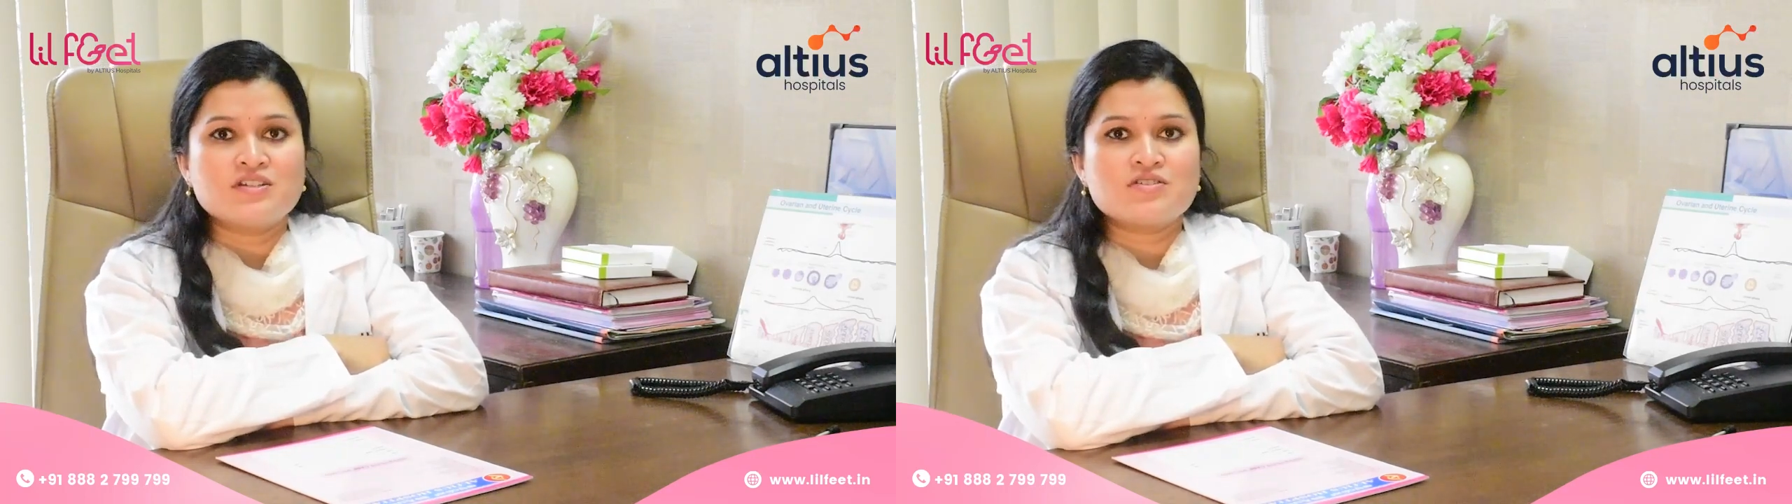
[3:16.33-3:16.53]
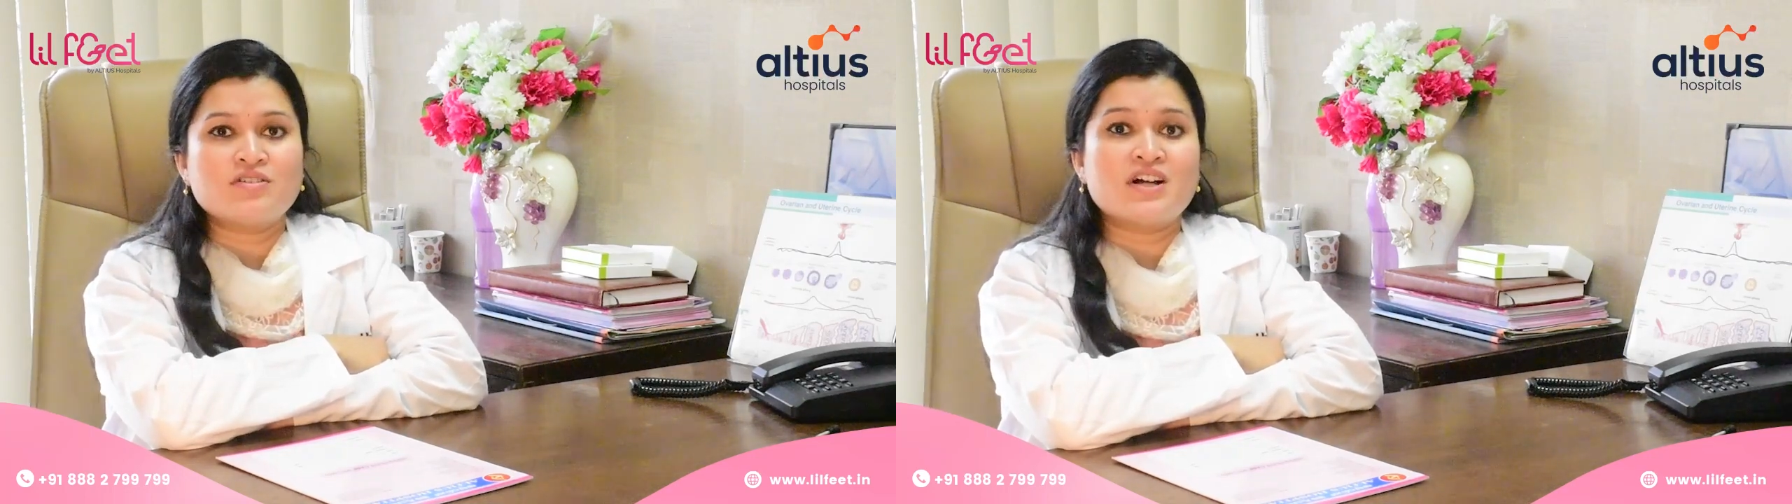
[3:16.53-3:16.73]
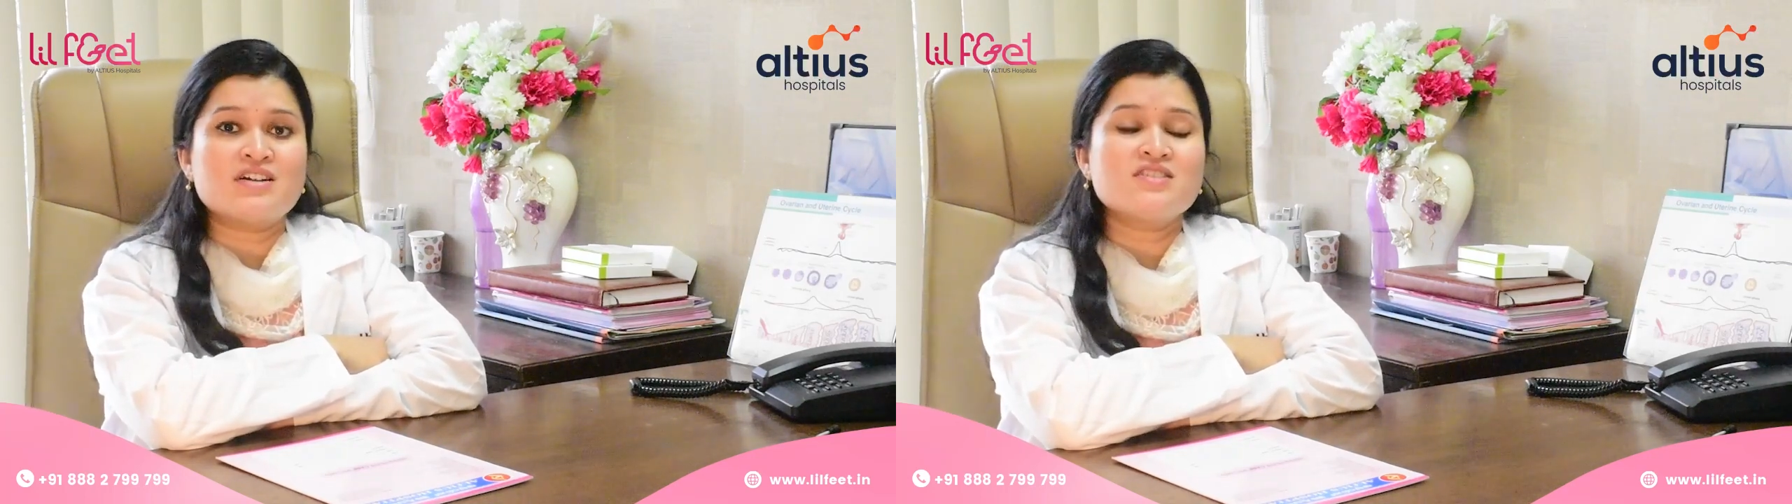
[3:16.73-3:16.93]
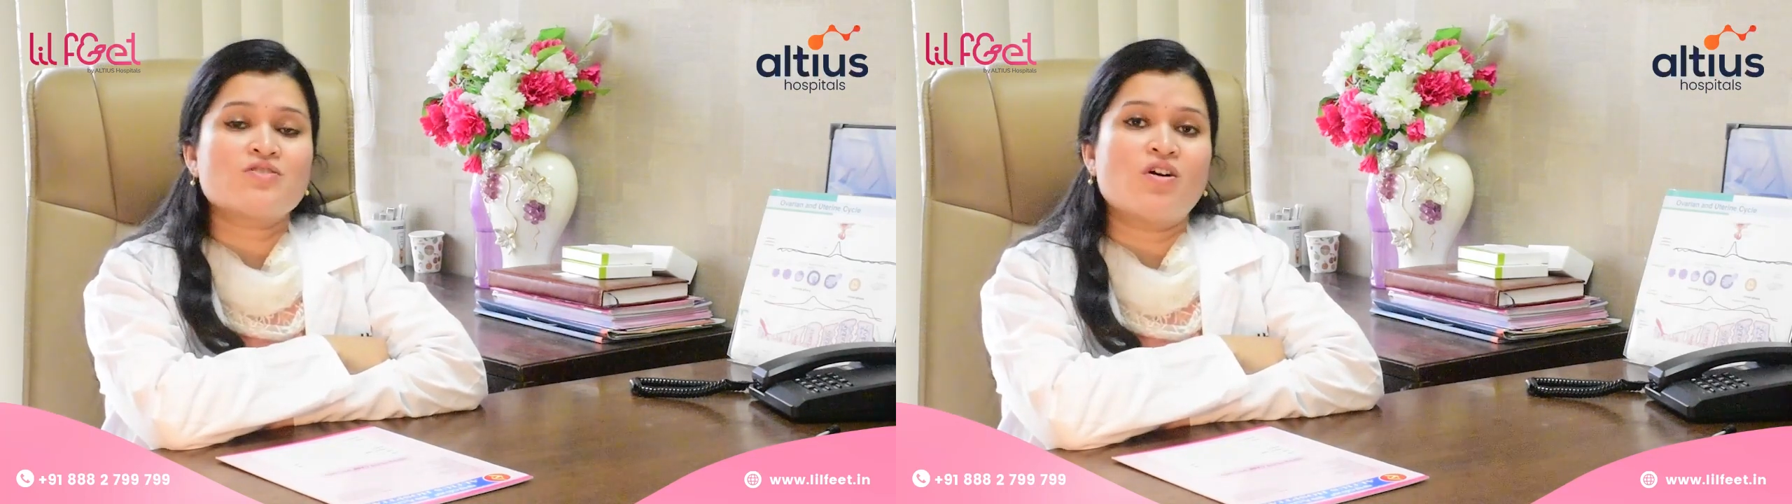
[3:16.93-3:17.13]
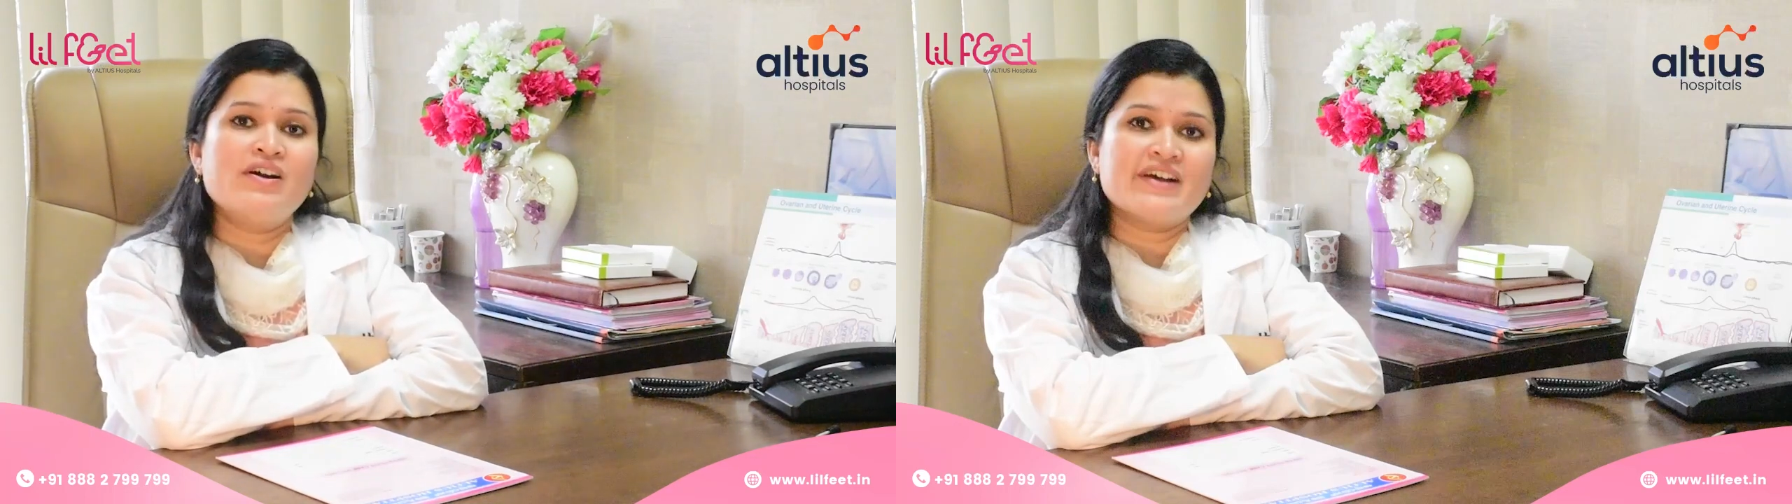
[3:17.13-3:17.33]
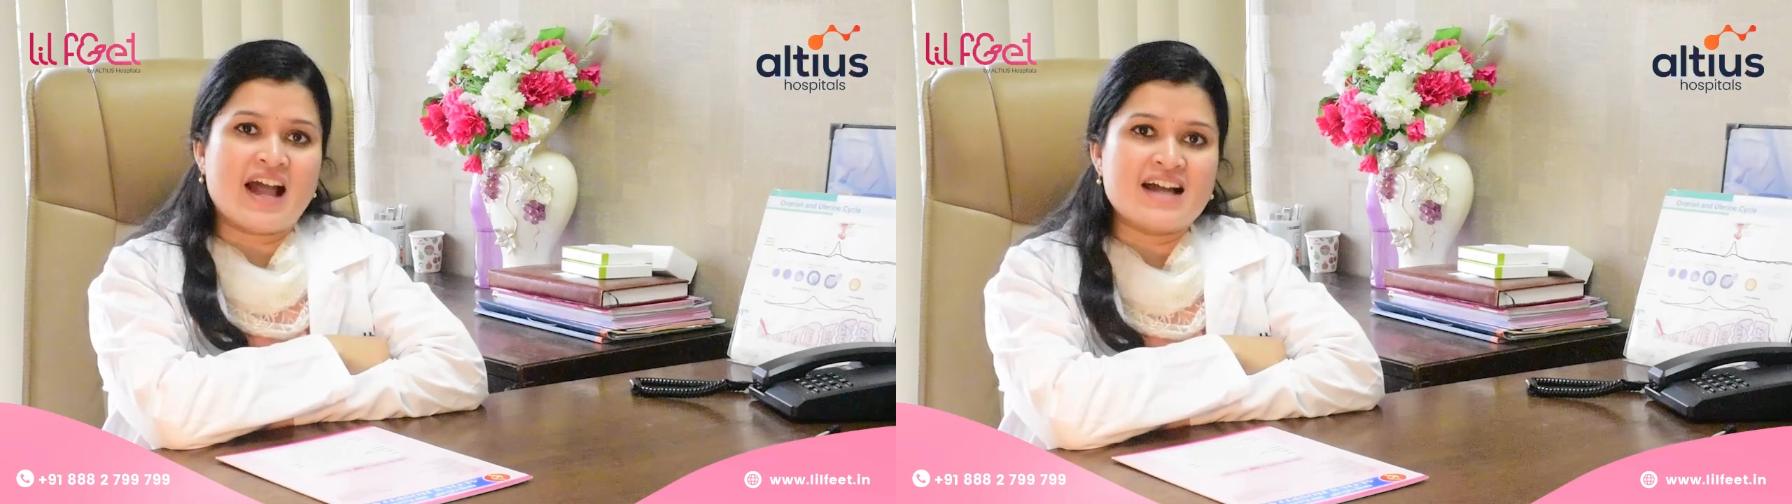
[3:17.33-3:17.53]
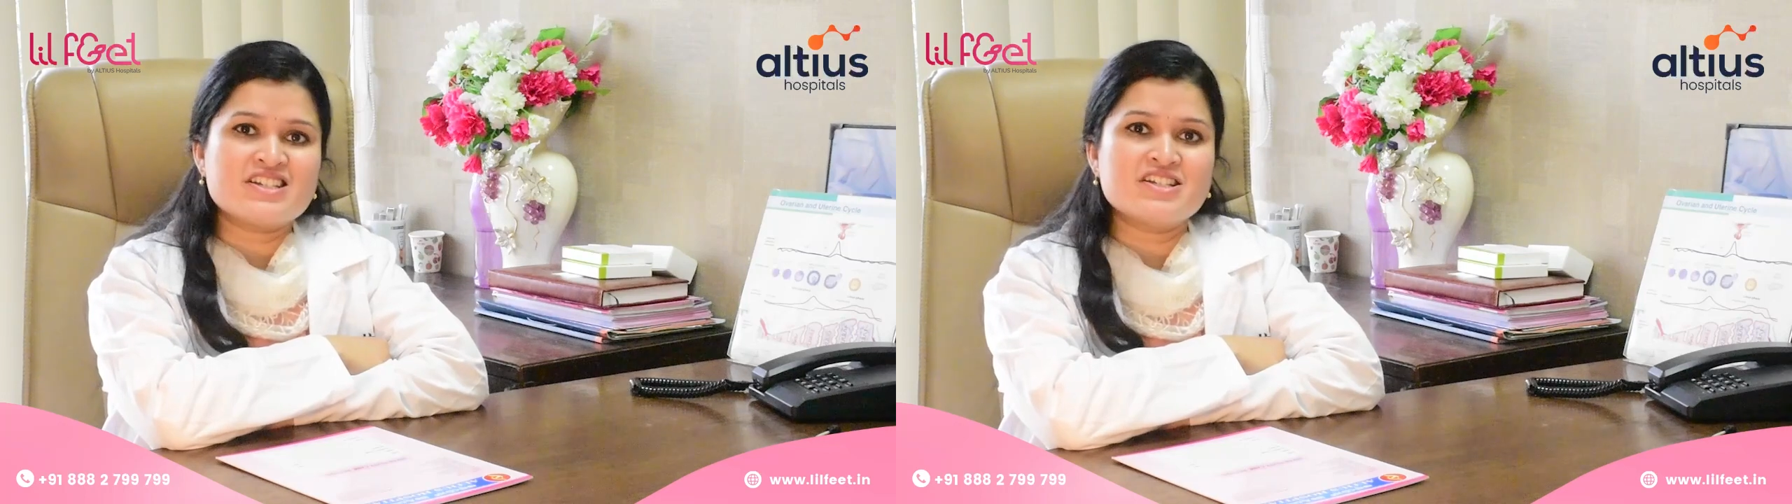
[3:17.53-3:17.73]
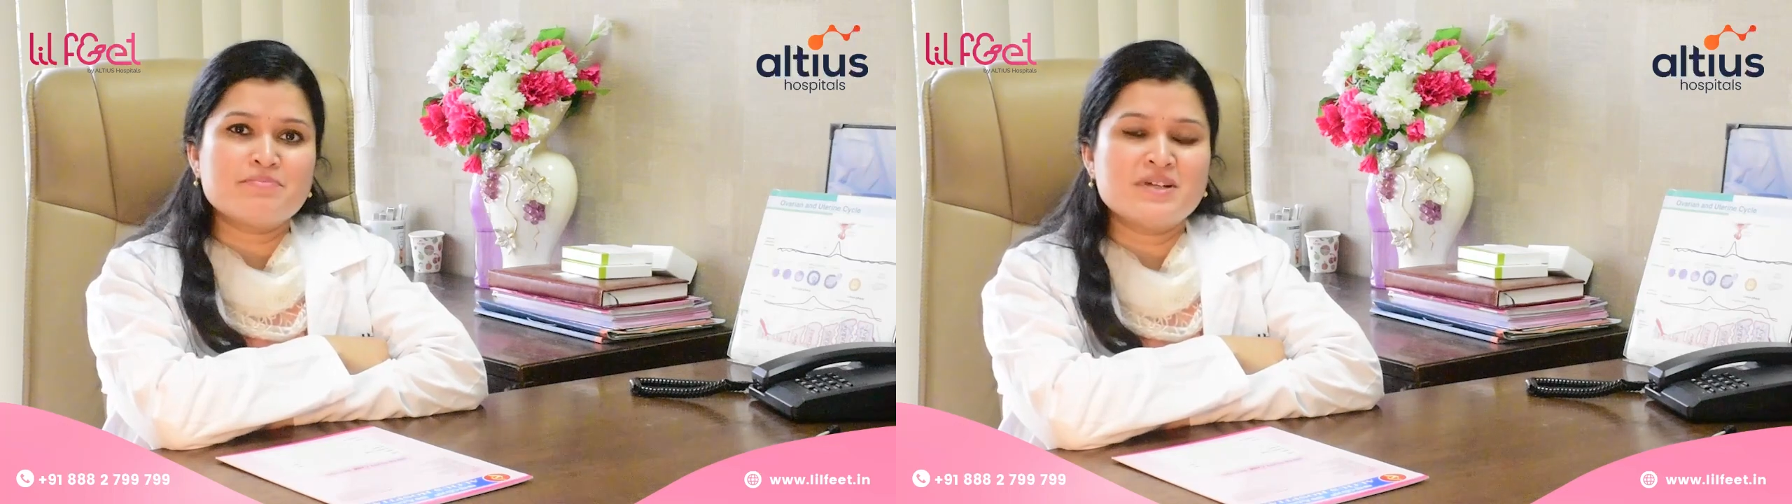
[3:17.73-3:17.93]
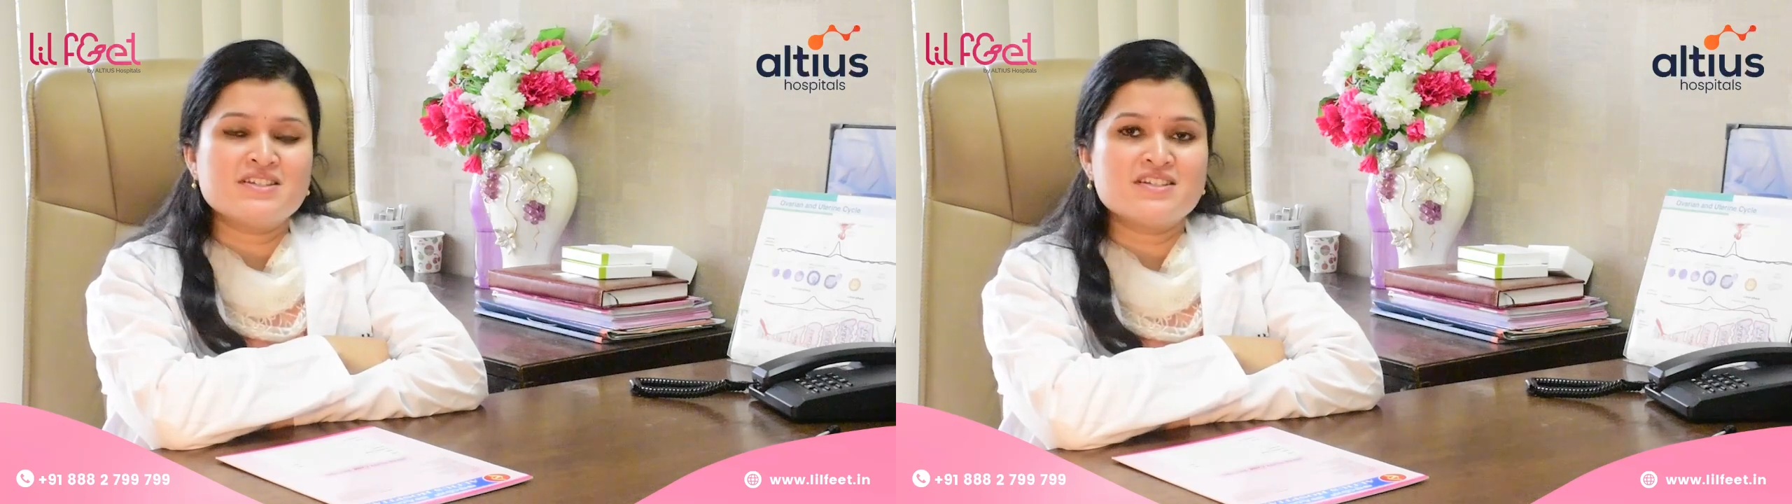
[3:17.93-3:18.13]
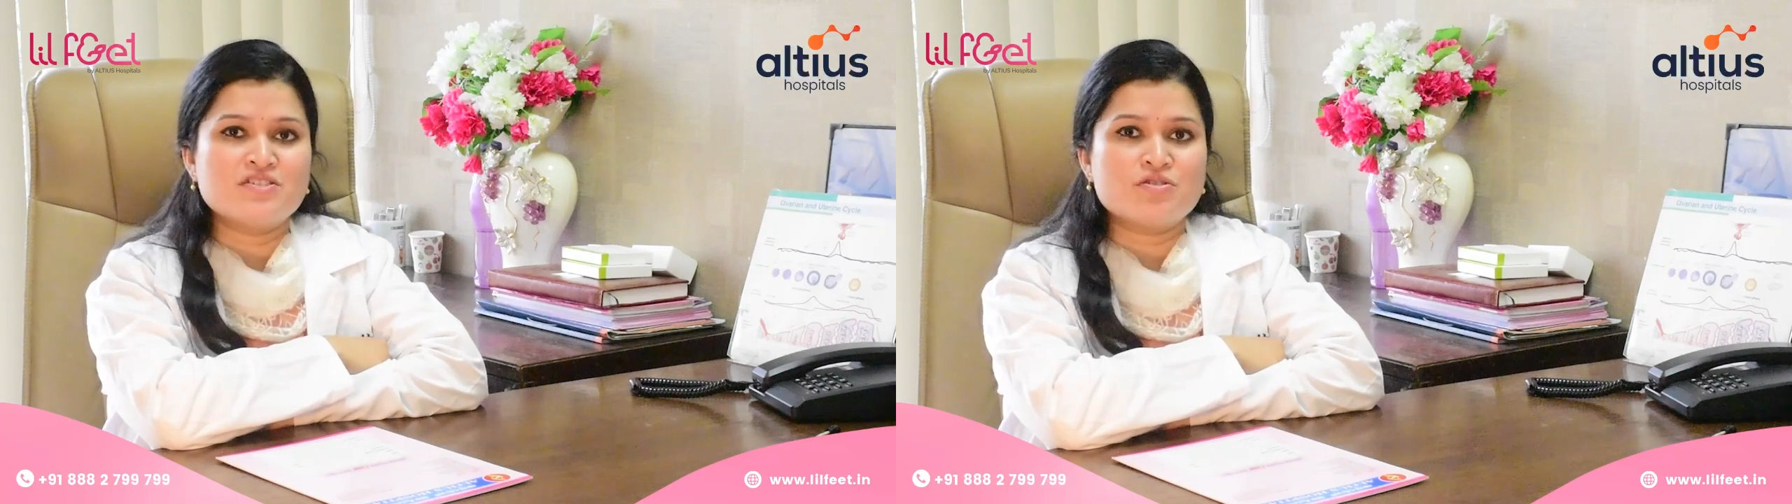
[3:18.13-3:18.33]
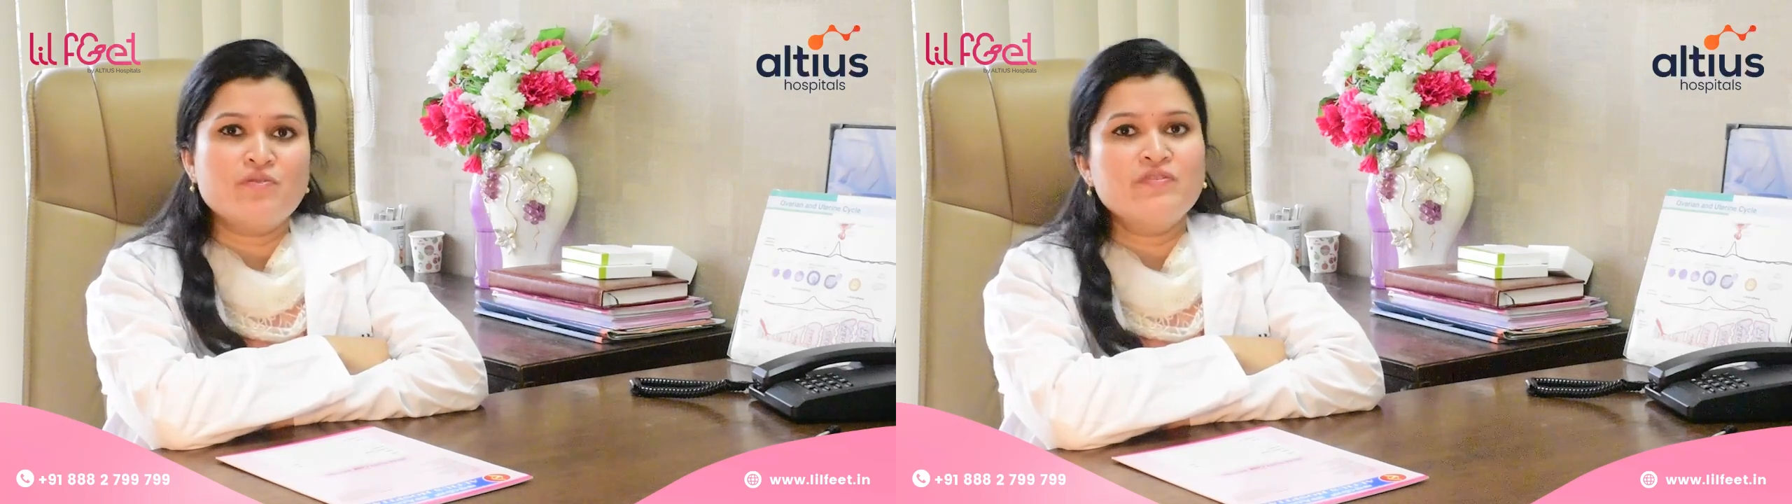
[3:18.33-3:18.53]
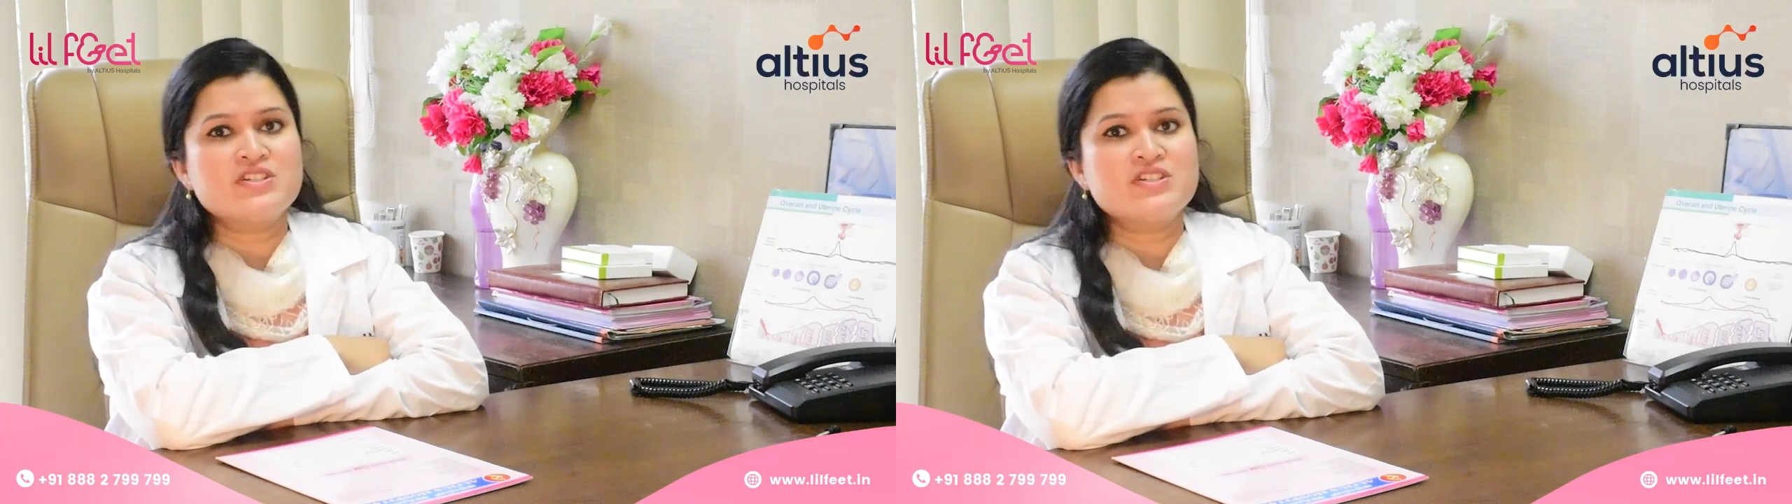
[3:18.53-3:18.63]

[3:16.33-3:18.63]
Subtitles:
So that is called Asherman syndrome,